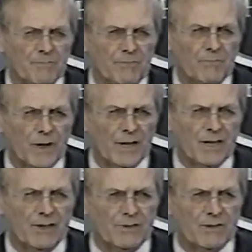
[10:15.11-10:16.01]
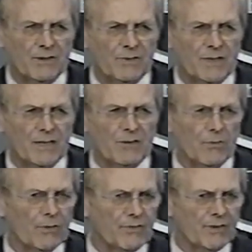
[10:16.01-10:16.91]
went into the
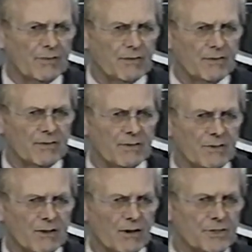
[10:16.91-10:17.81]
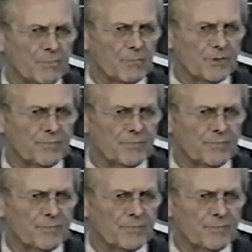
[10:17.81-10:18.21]
north in large numbers.